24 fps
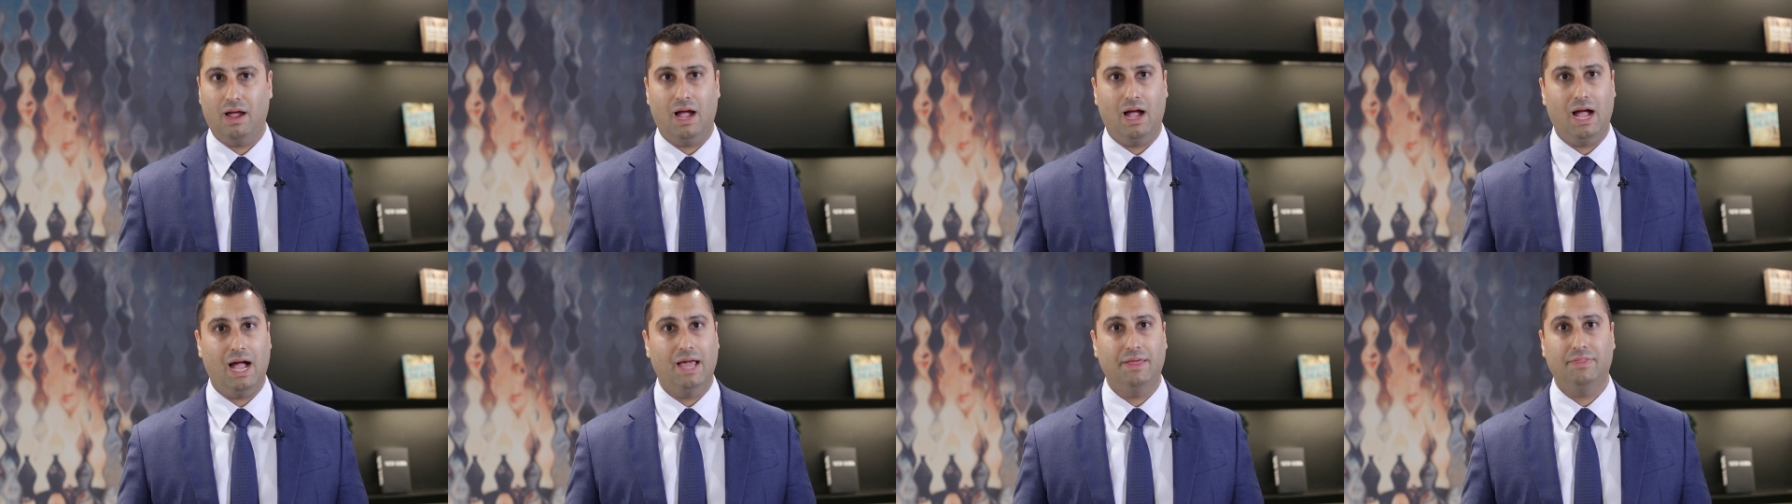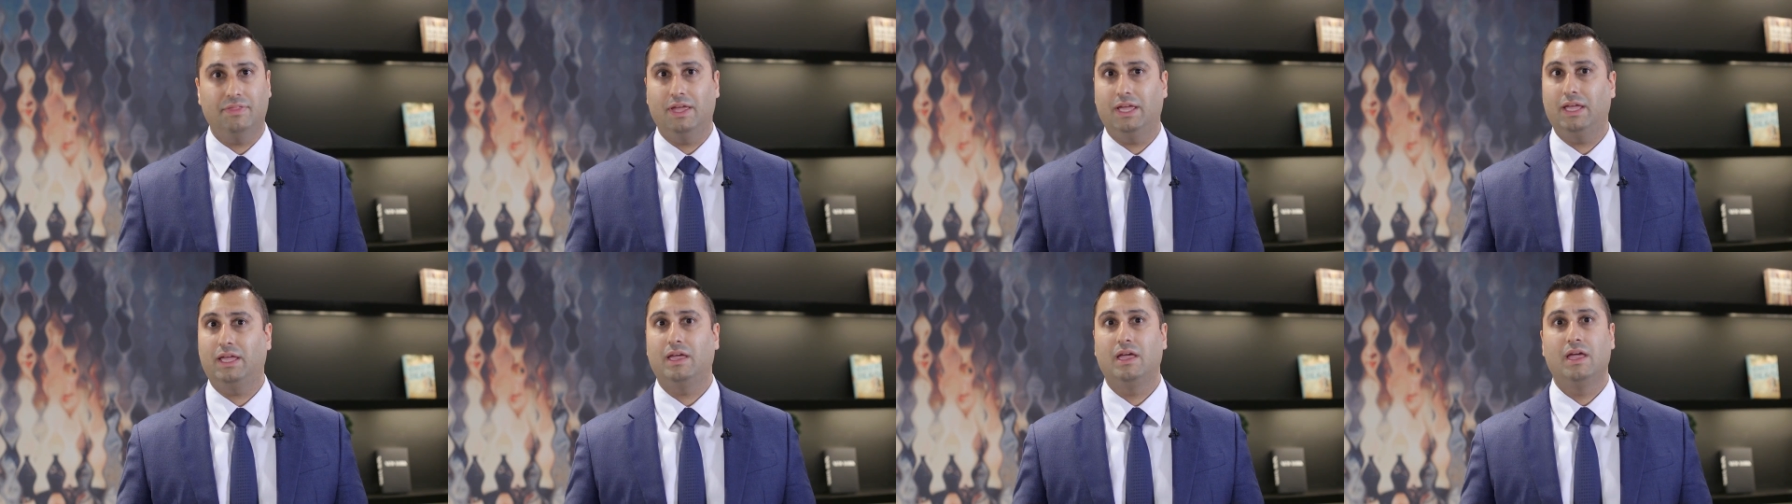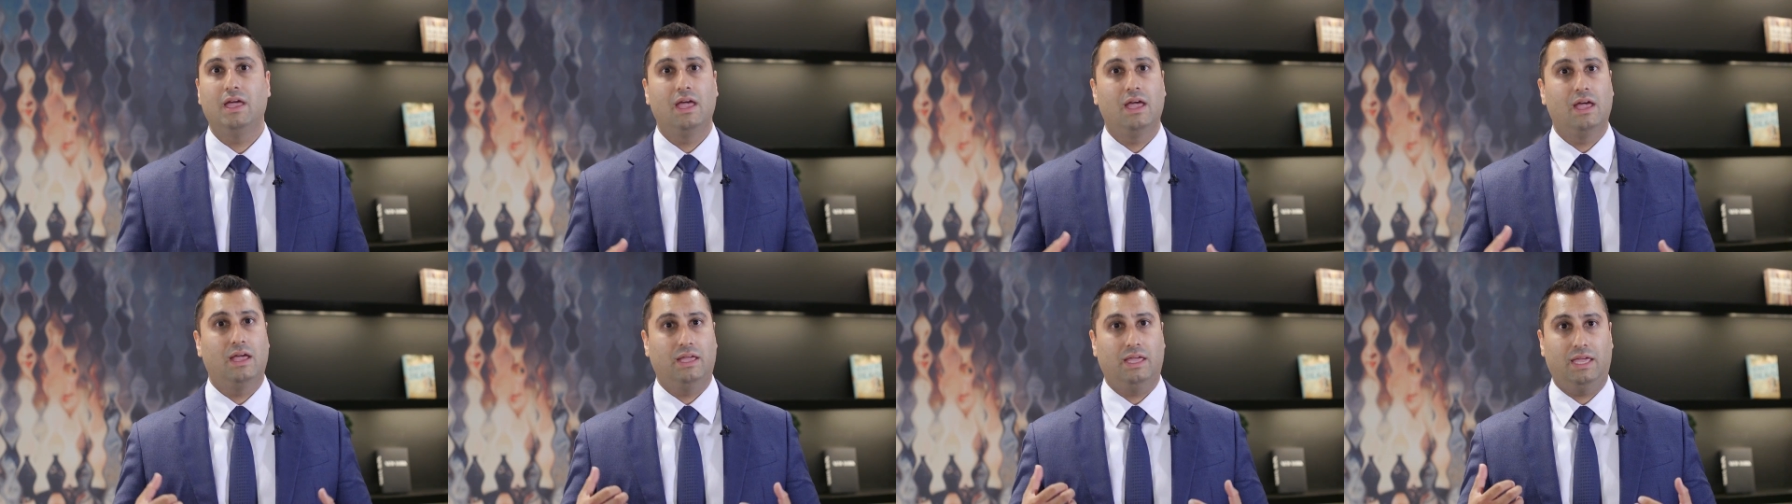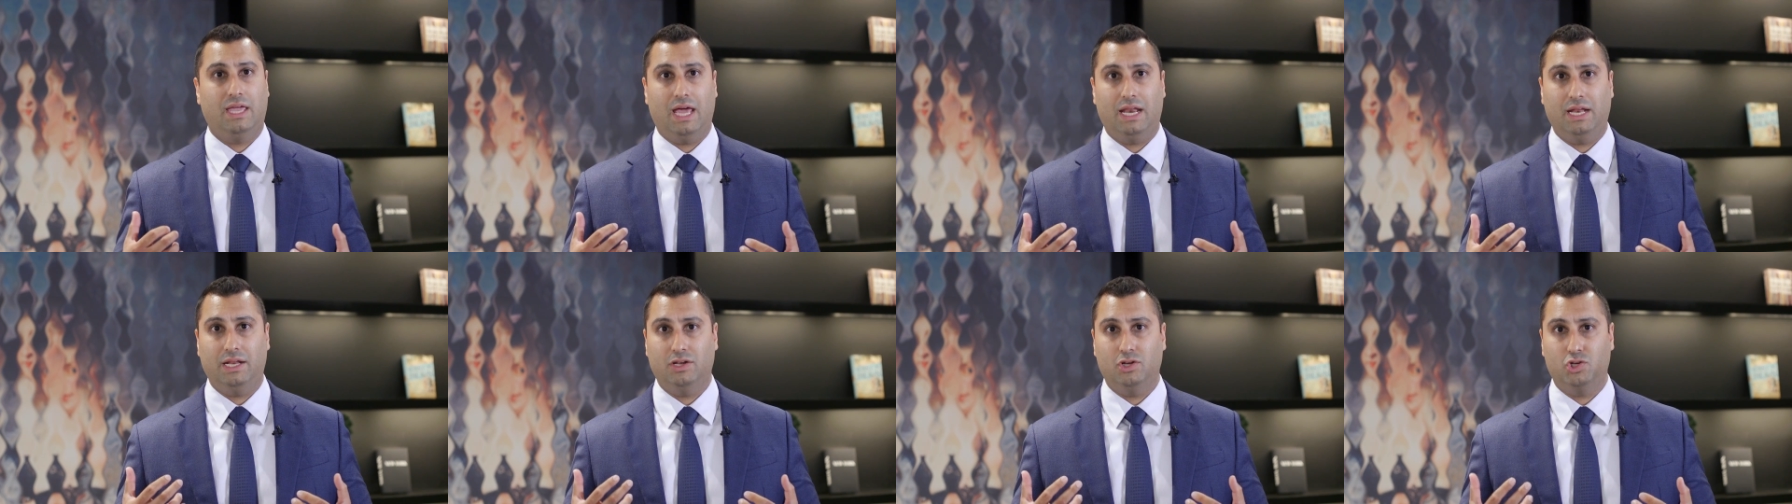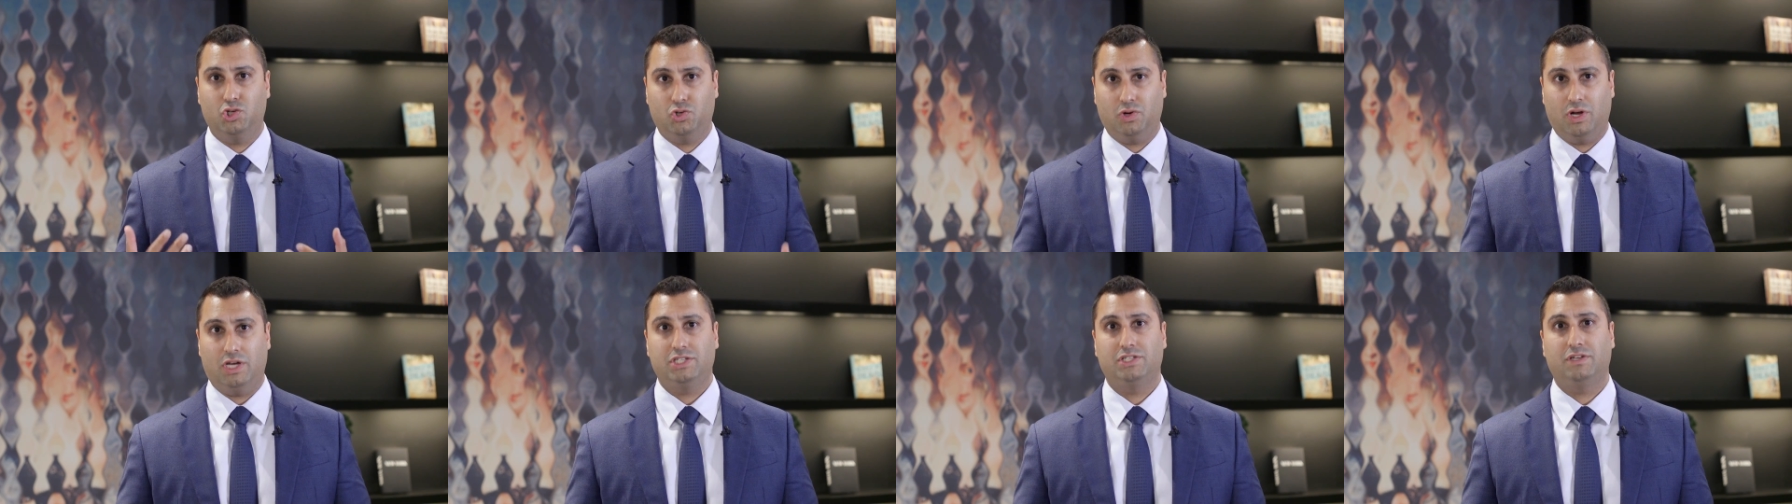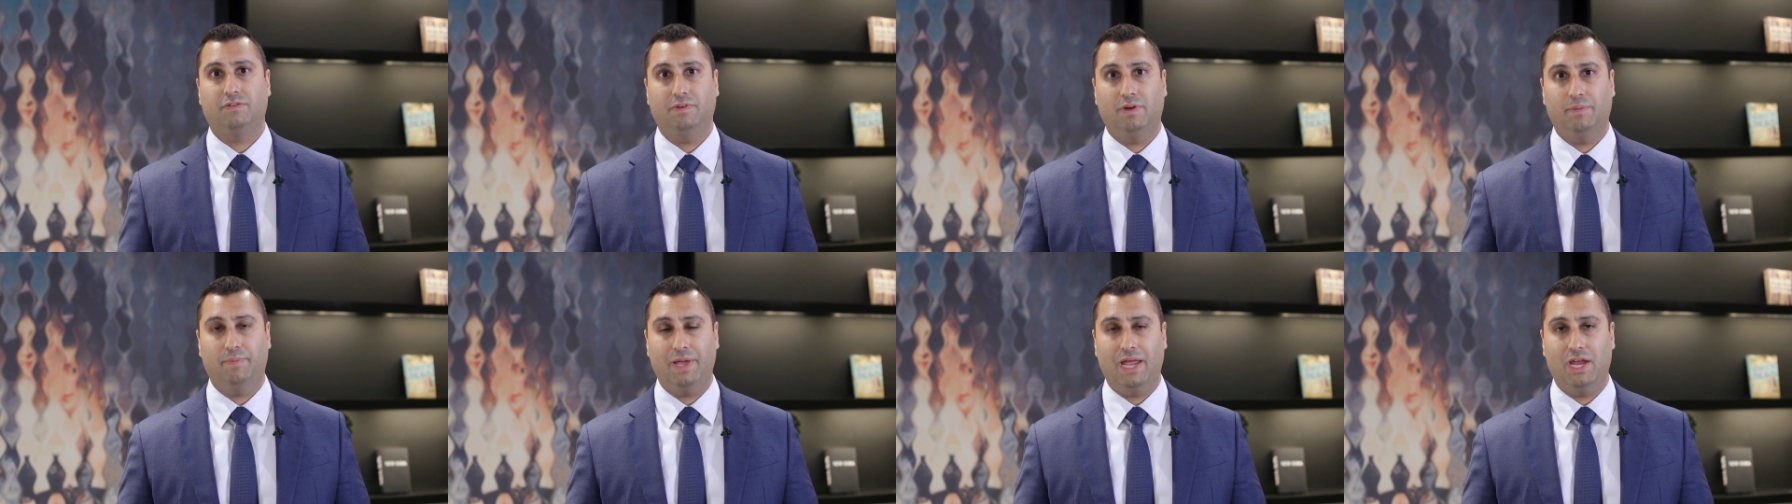I think getting the trust
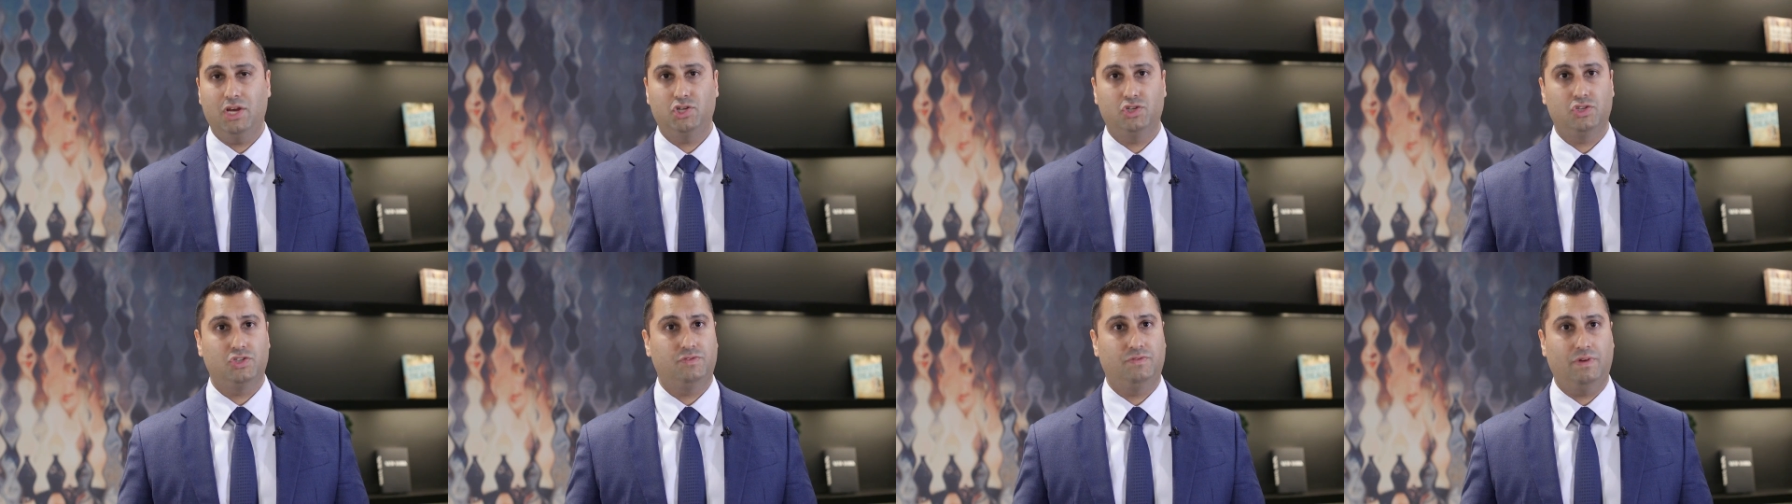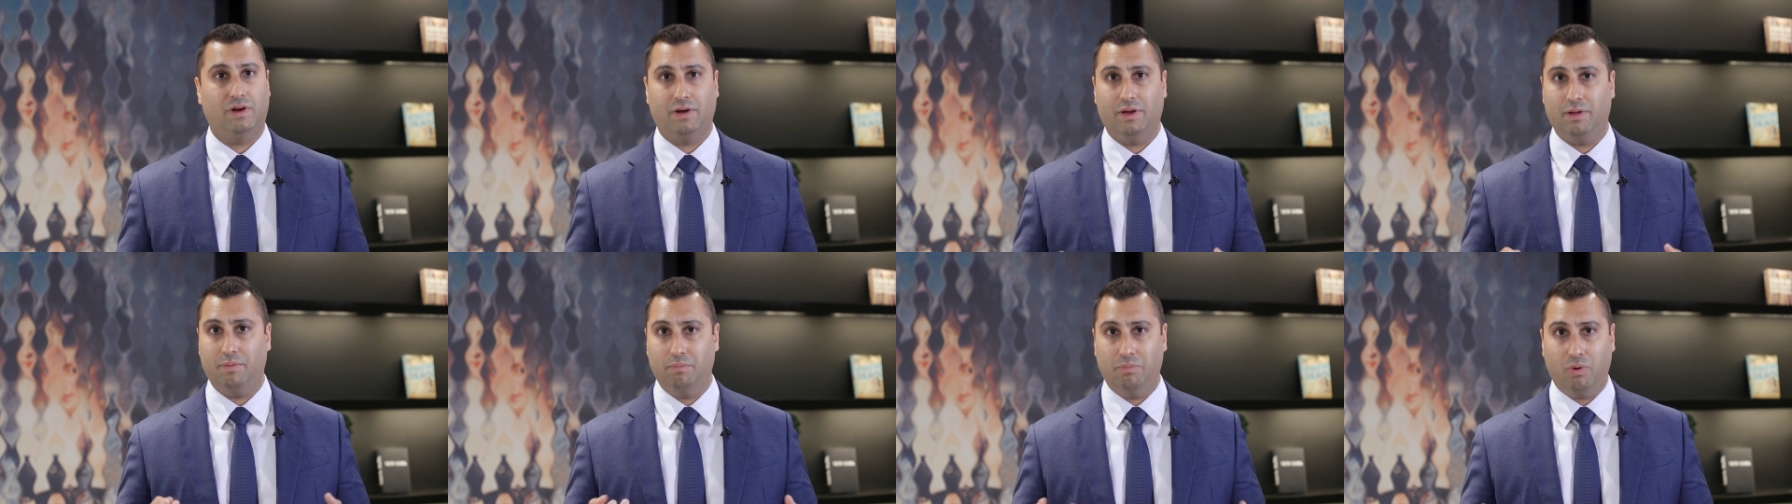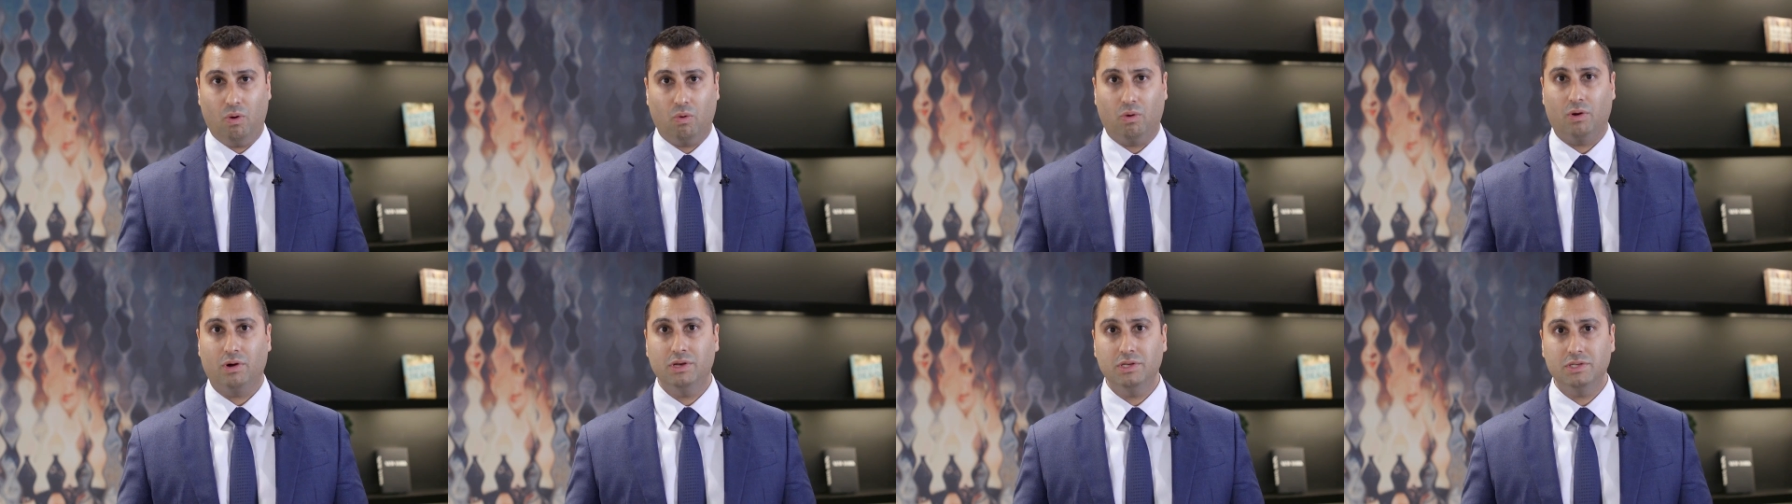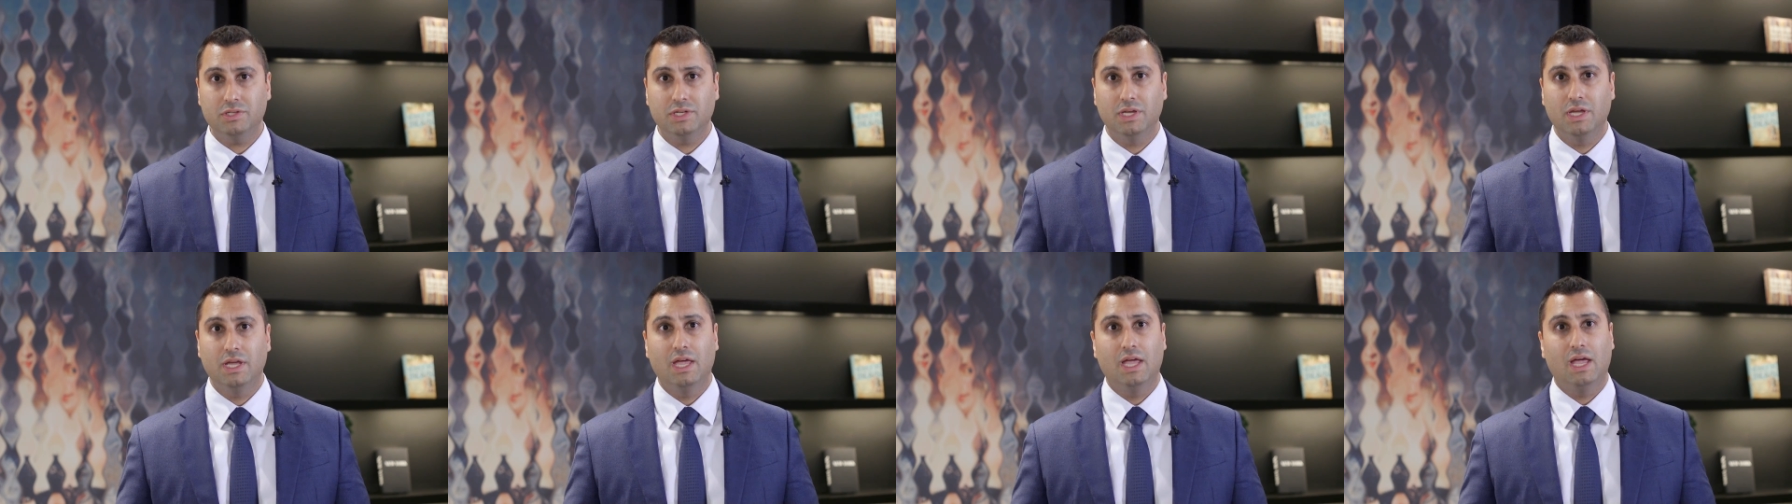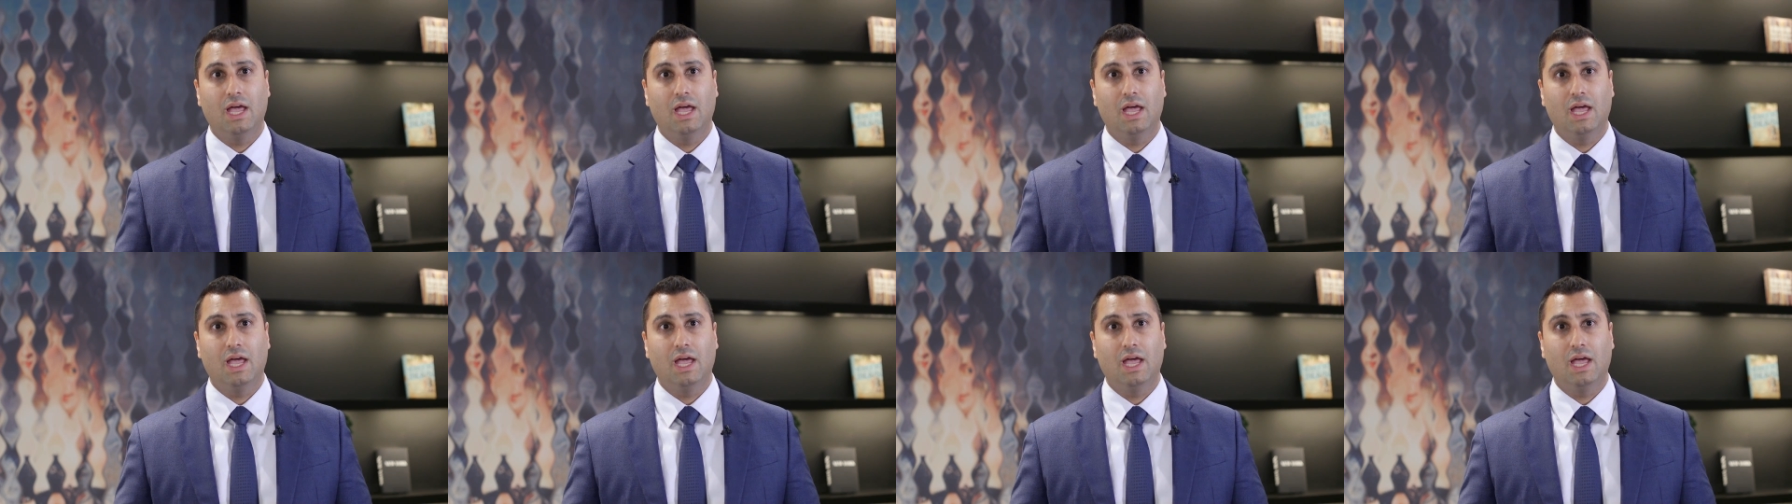of your patient is very important.